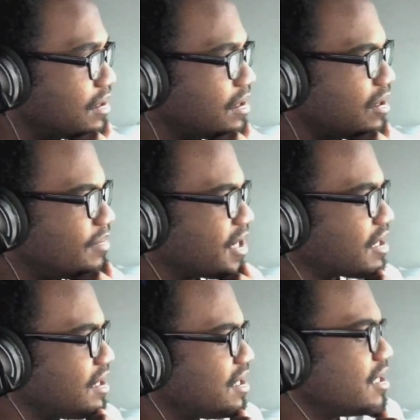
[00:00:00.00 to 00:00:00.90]
Oh my
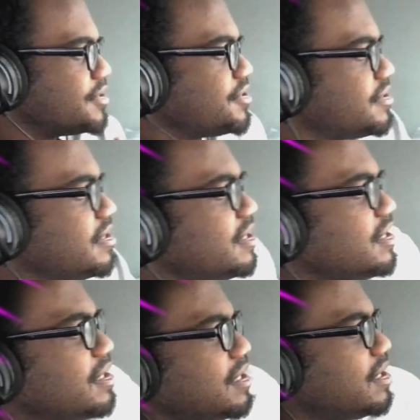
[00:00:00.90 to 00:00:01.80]
gosh.
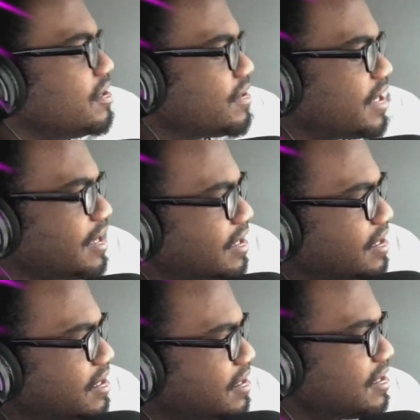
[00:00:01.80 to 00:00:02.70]

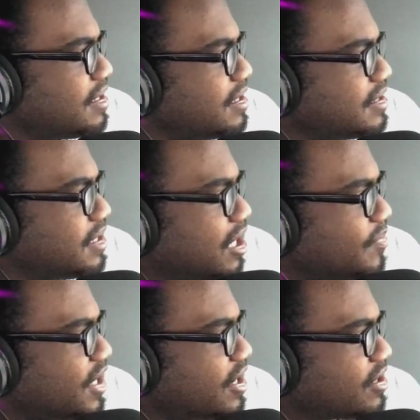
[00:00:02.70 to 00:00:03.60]
Okay.
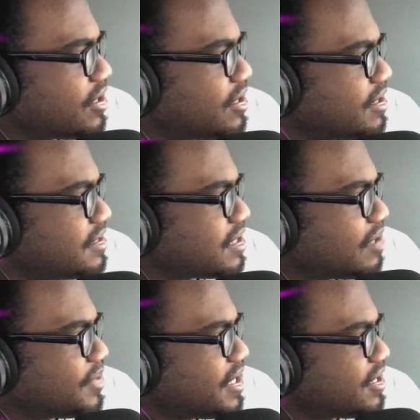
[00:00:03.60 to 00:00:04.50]
Dominator
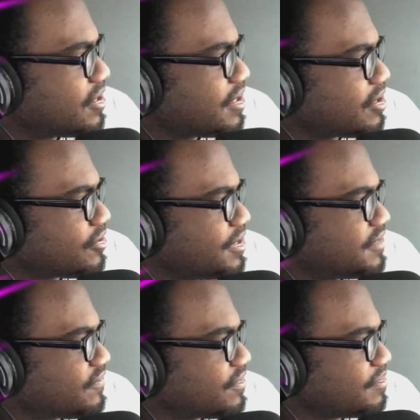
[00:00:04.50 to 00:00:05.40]

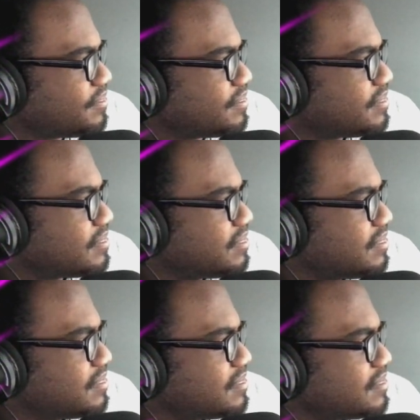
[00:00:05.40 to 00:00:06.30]
increased from
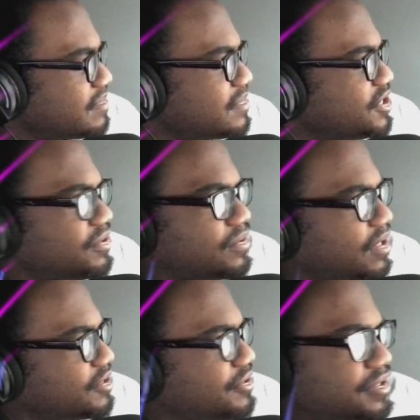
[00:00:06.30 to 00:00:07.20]

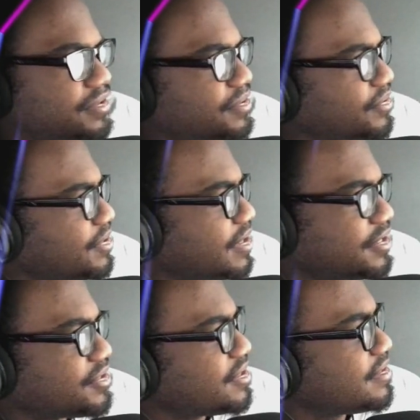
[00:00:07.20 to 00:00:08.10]
200 to
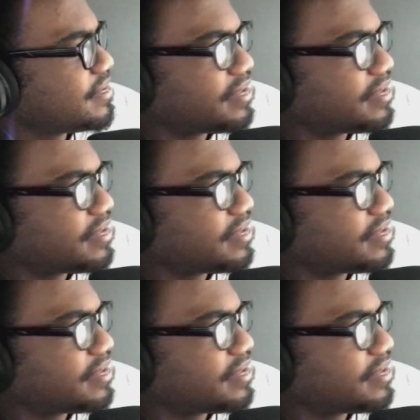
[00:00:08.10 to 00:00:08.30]
300.